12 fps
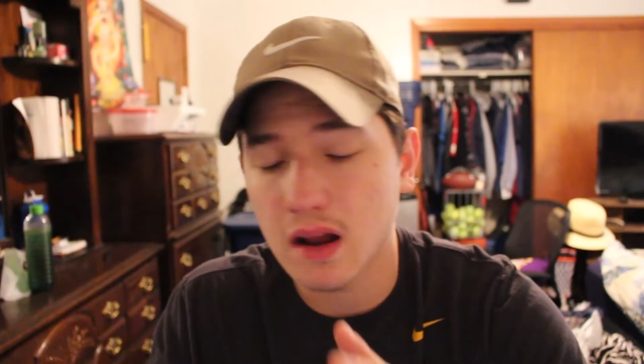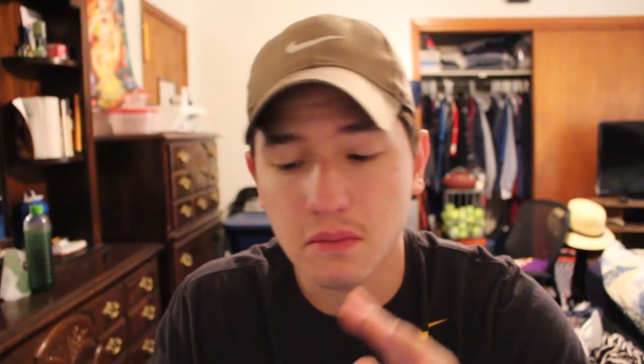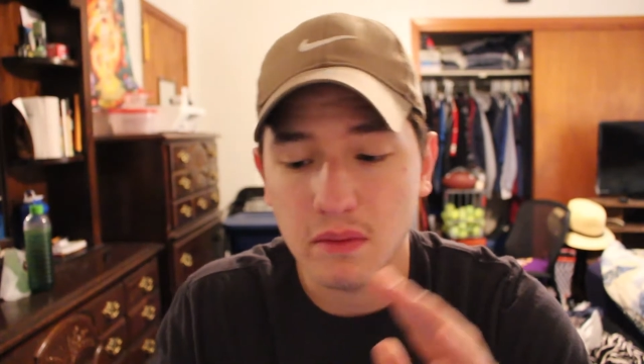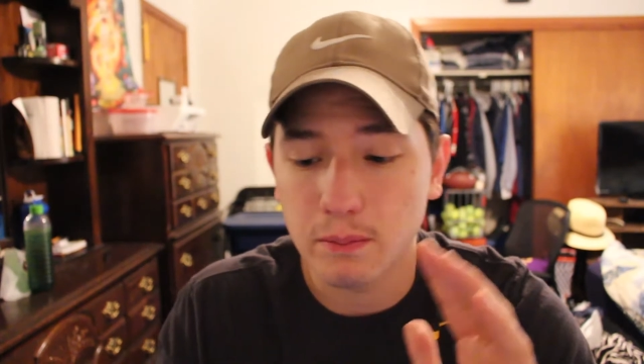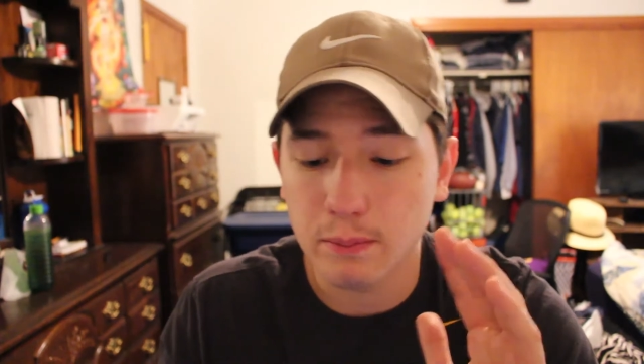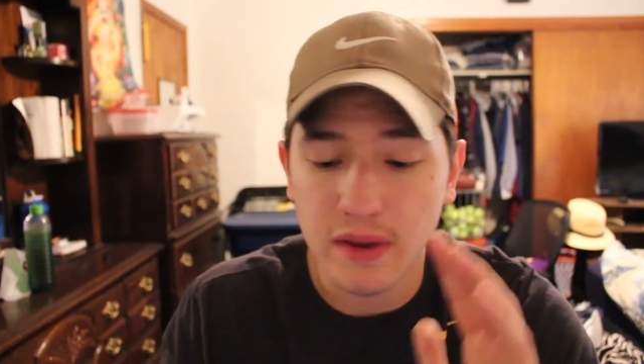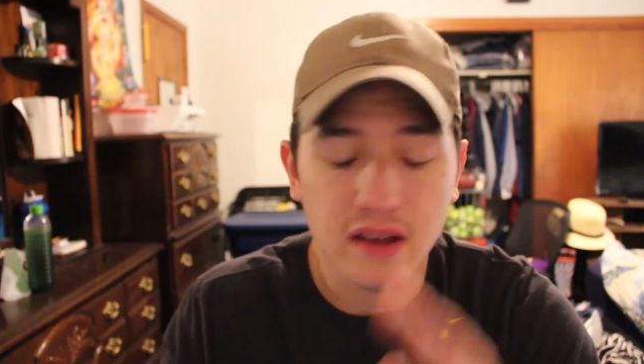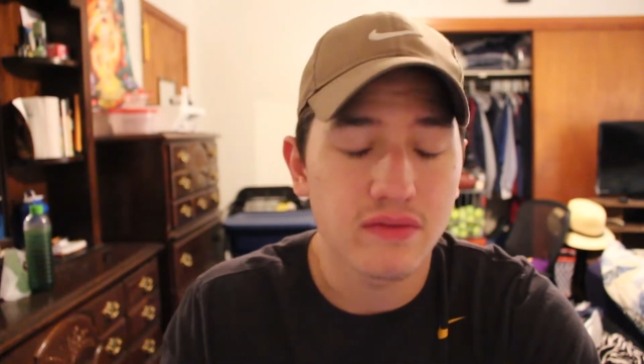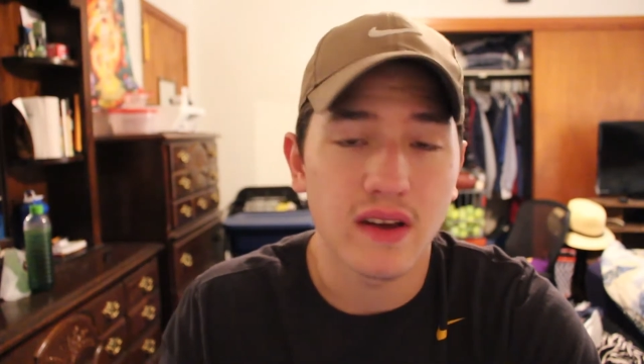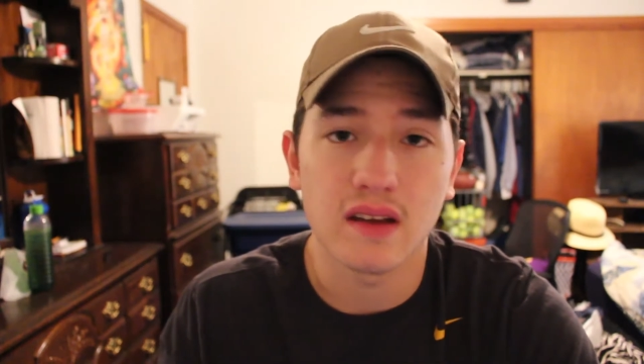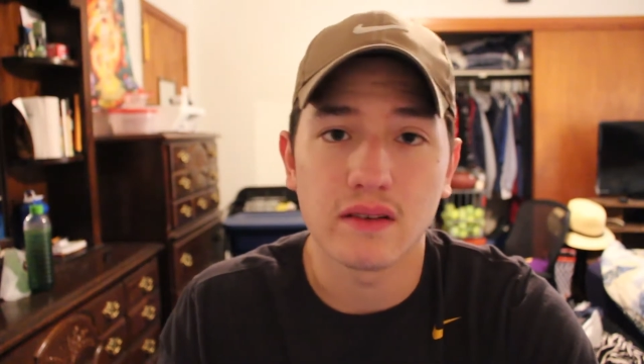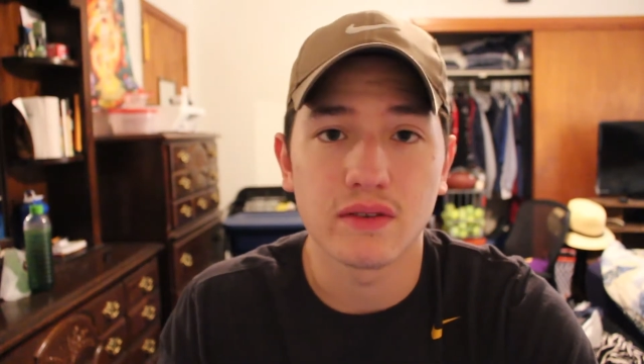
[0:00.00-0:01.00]
I'm a big
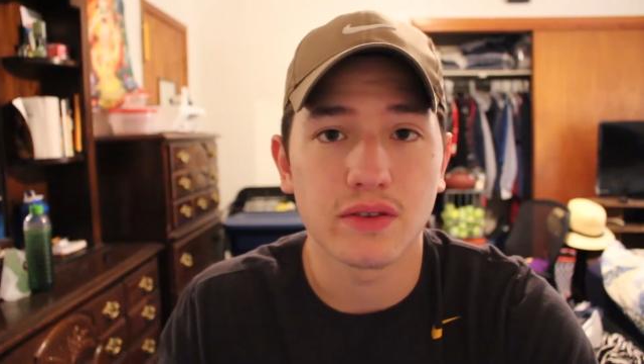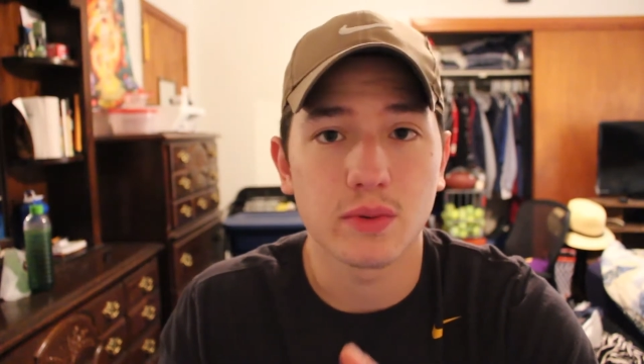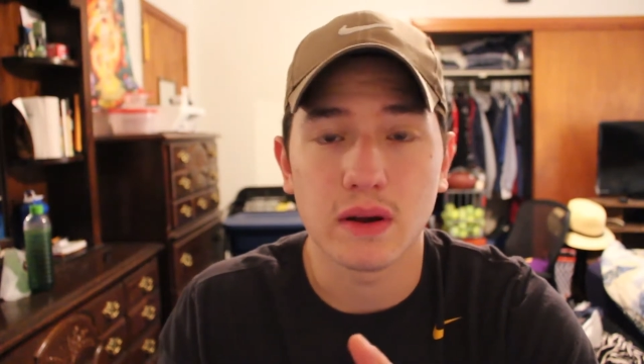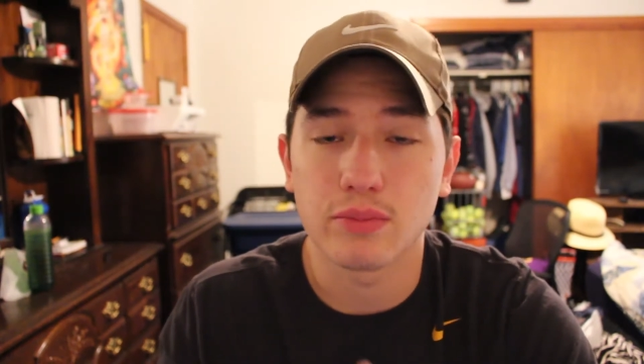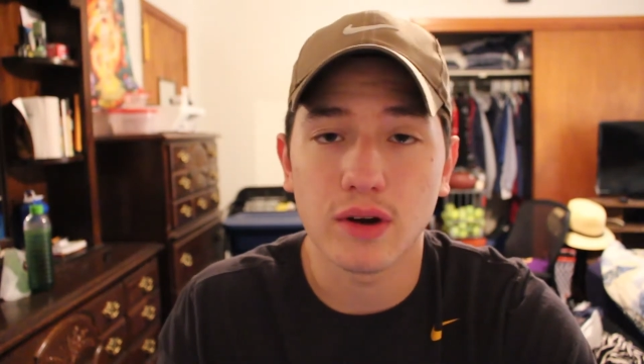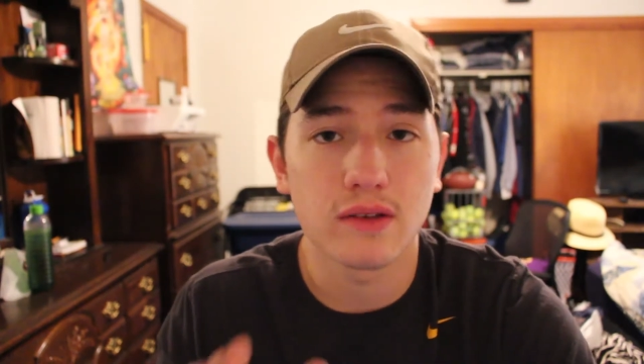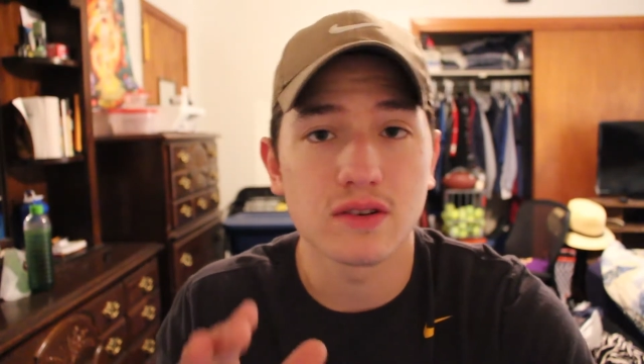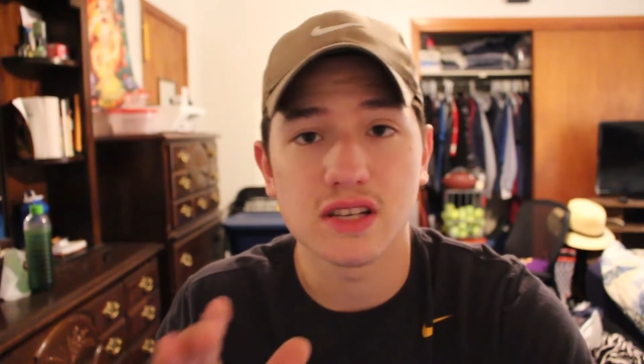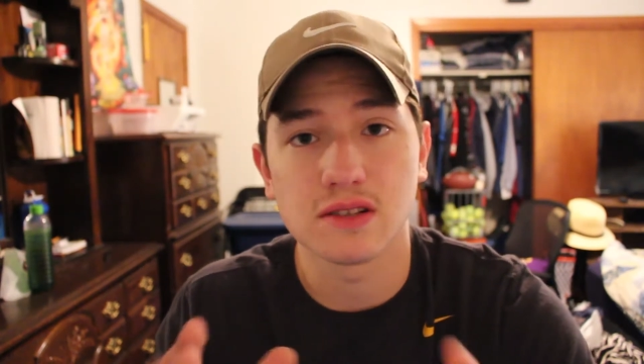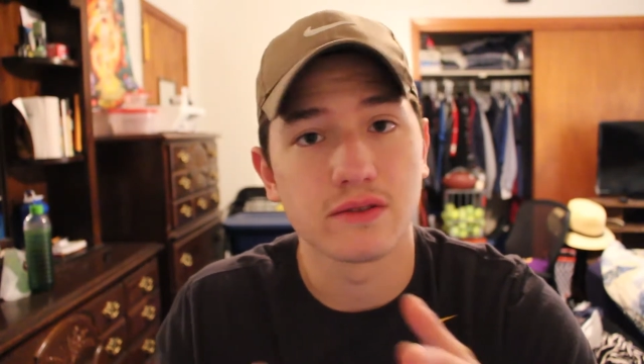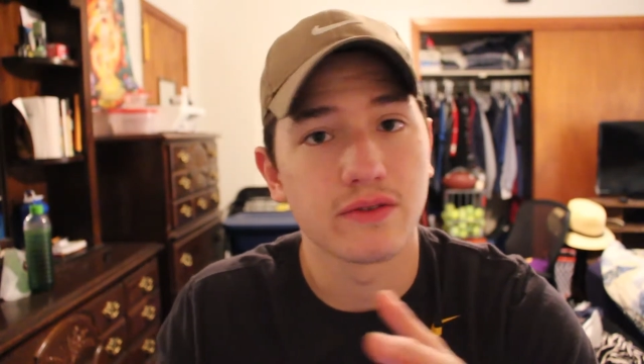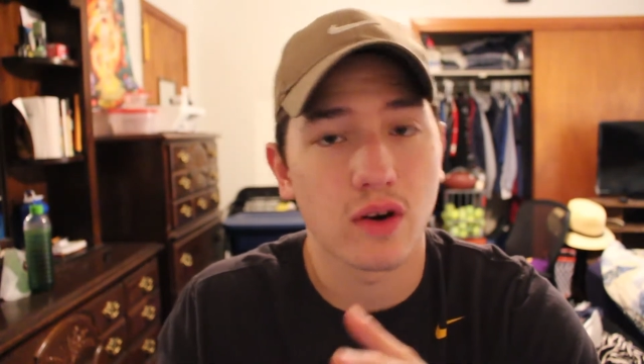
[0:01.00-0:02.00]
fan of the three brothers
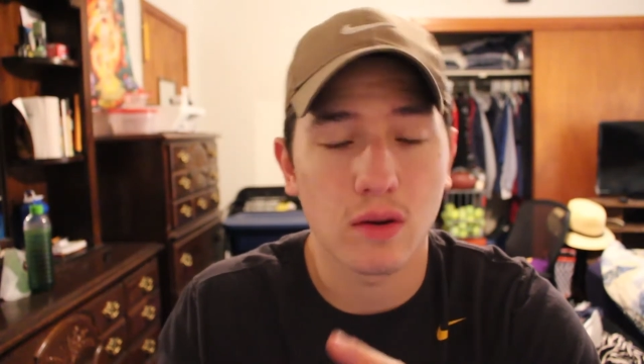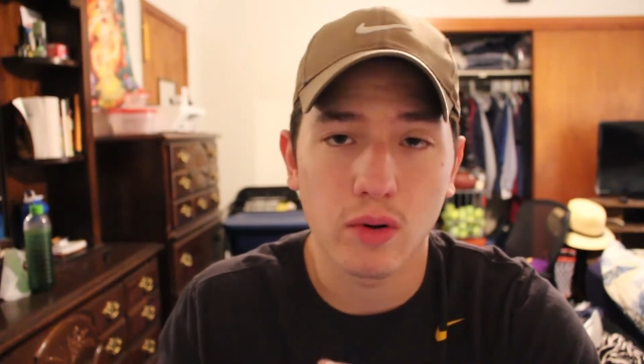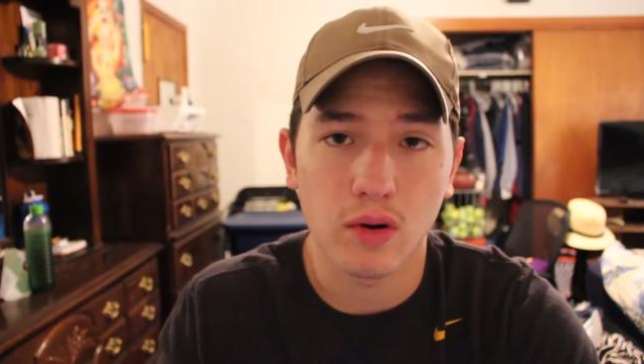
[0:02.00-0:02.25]
and Lavar